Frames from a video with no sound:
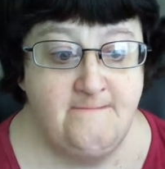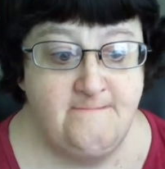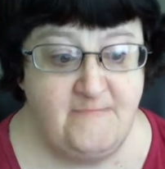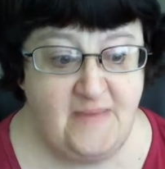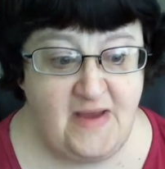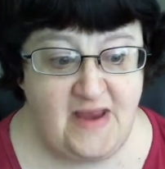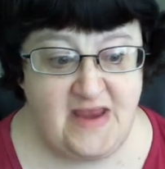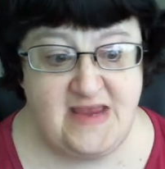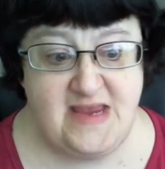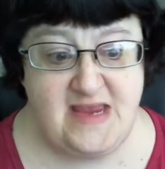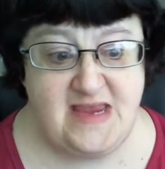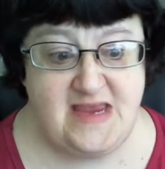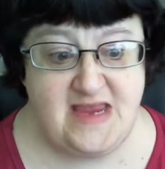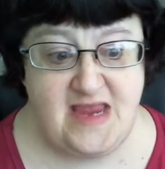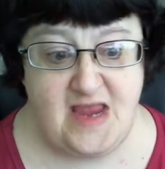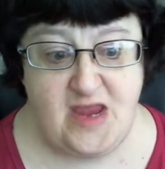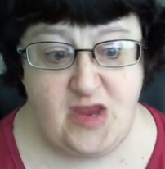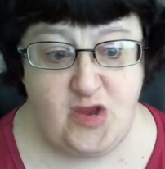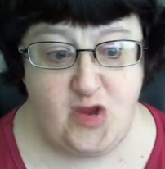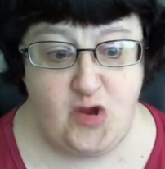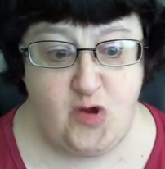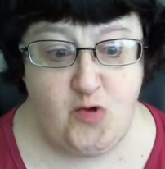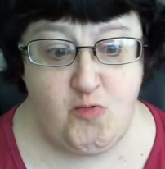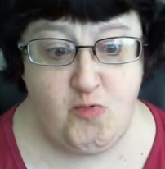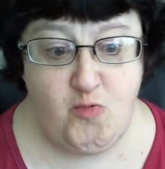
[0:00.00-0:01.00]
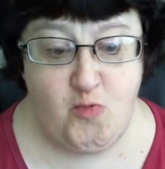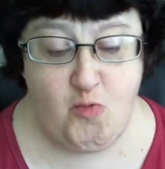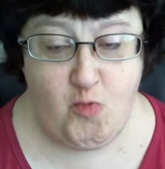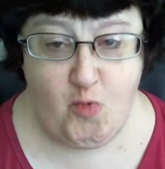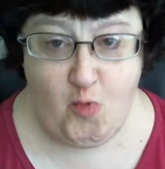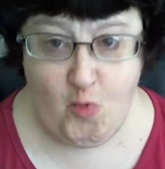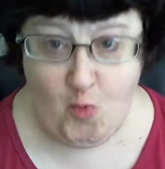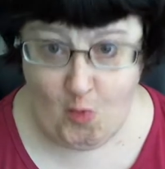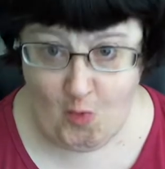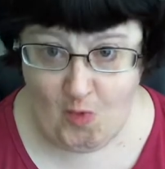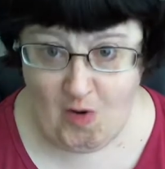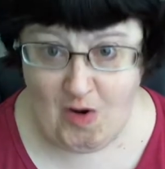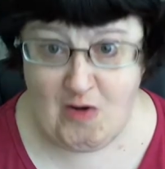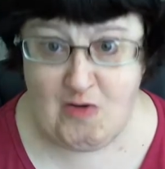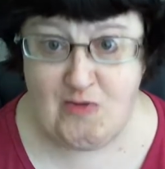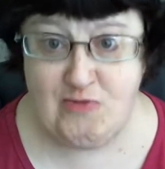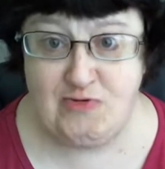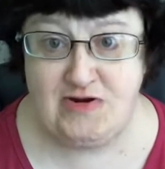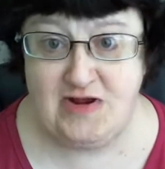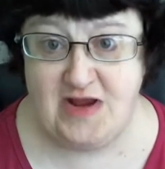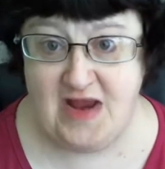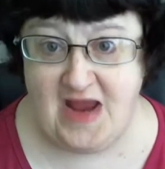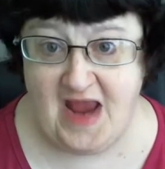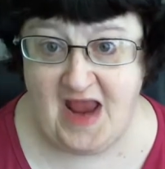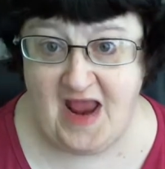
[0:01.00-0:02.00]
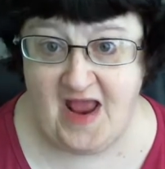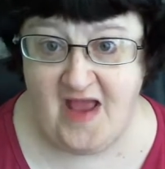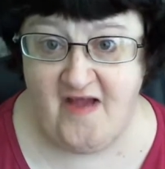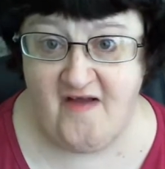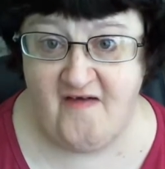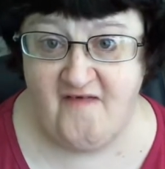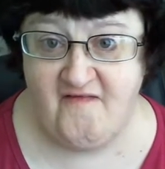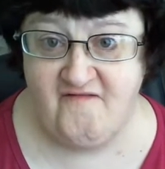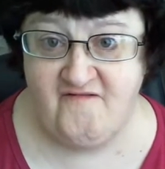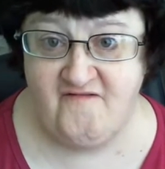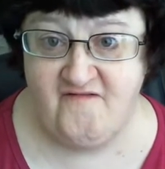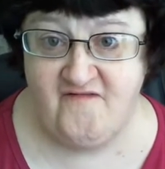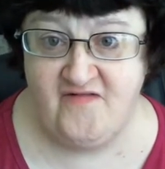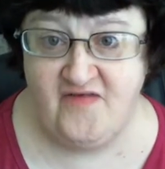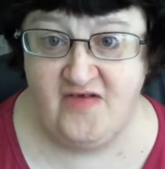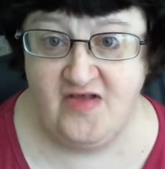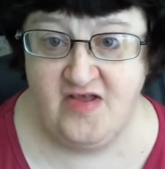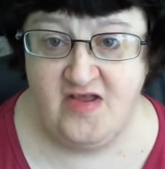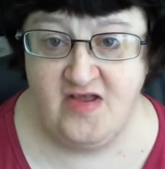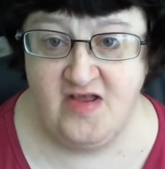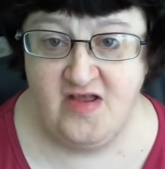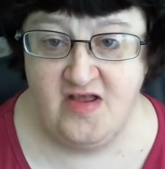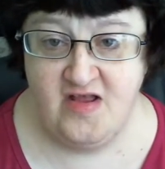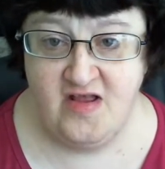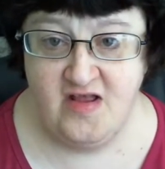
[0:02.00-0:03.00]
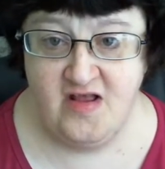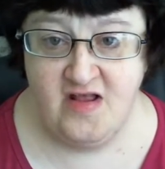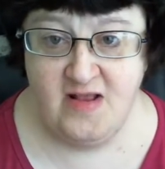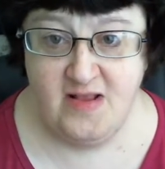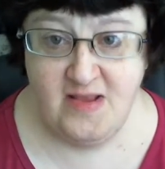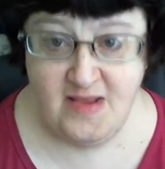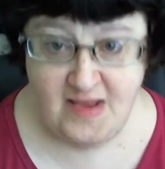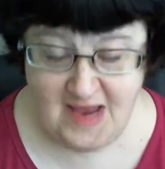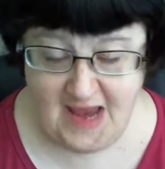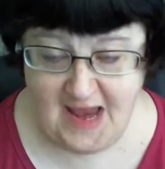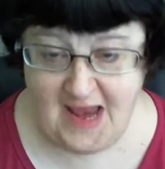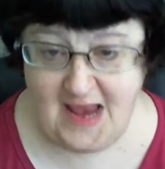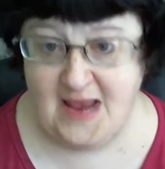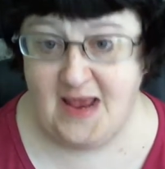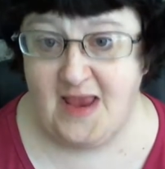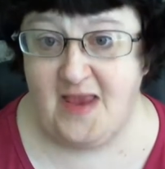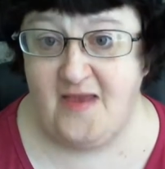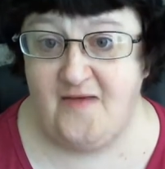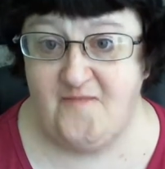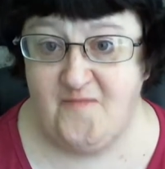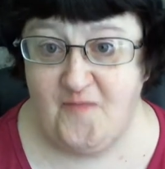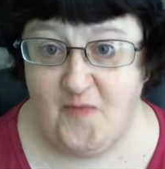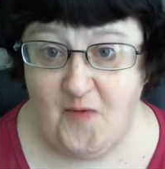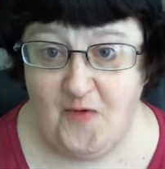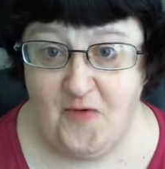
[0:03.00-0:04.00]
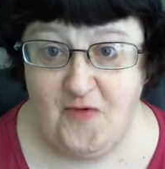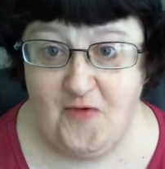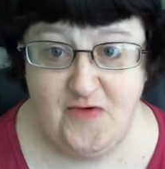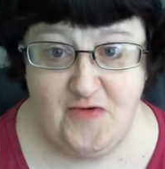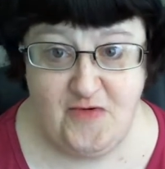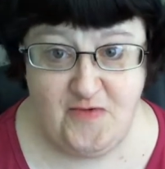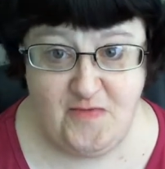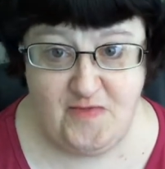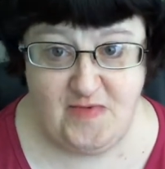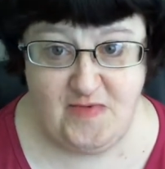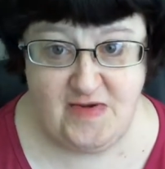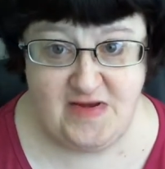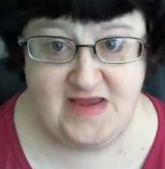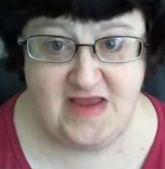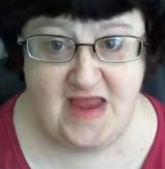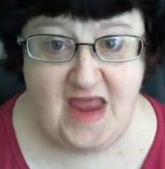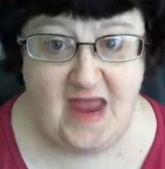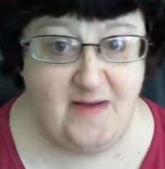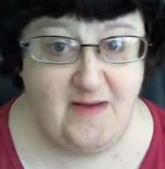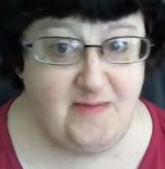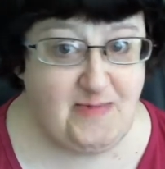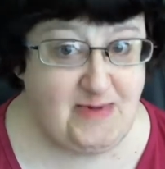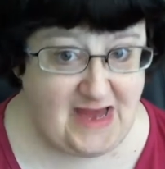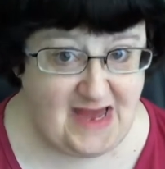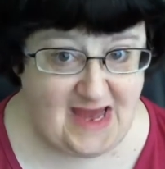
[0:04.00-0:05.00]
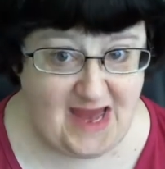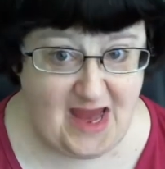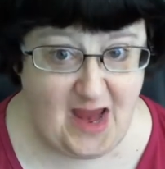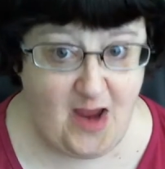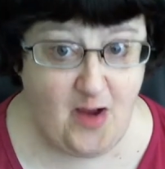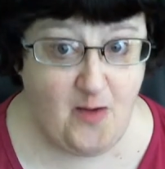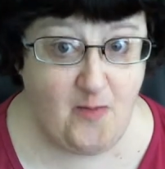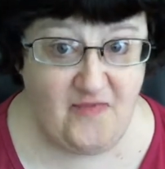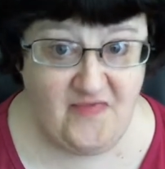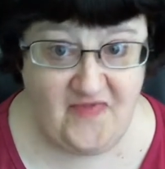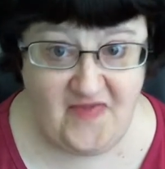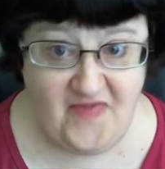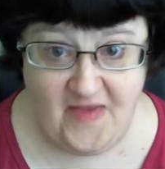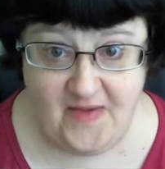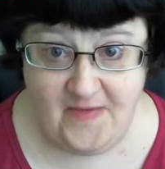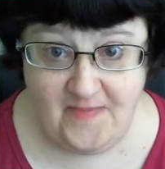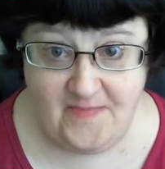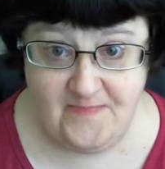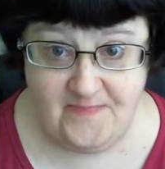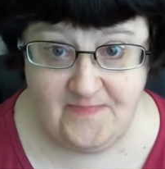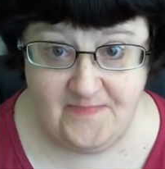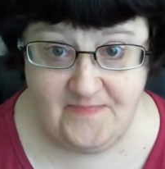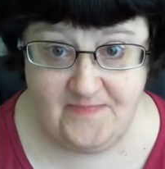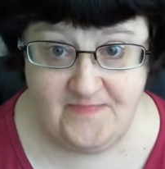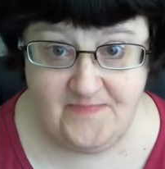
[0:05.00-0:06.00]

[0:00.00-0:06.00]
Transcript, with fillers: basically said you were required to have landline phone service to have an account with them,